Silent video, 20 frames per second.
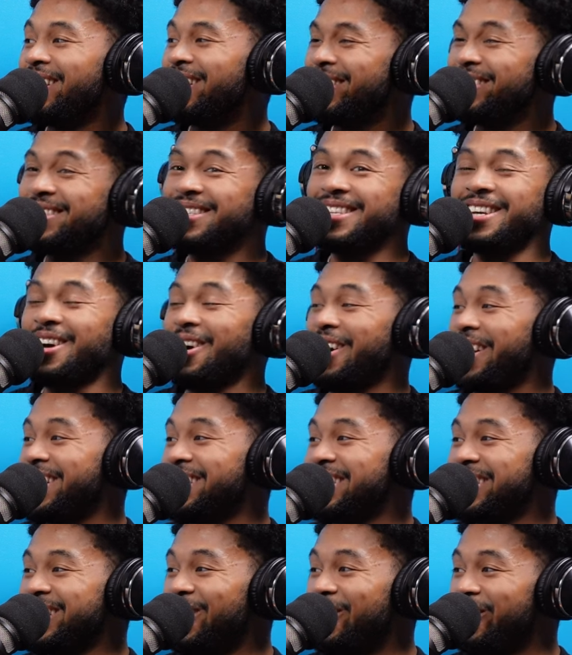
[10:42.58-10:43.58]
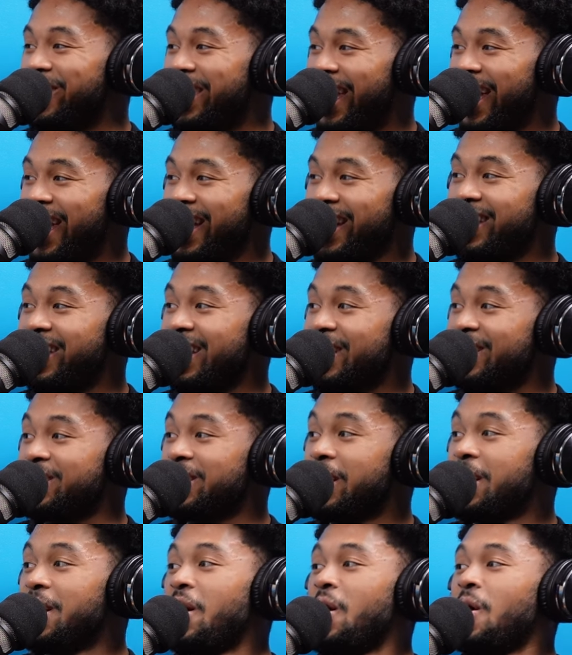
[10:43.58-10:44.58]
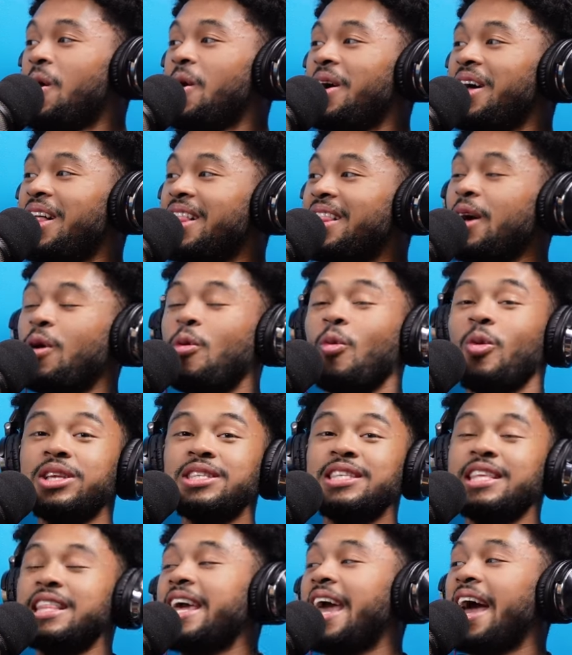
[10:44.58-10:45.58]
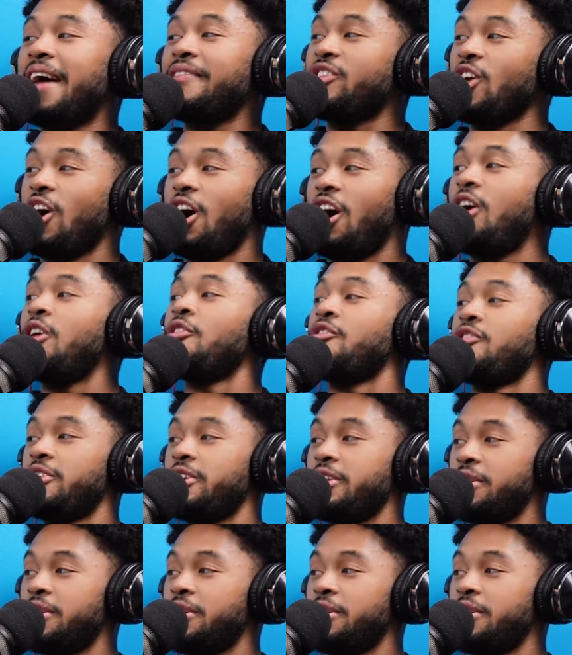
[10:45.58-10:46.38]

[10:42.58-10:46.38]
Is he is he okay? Like, like what did they have to offer what,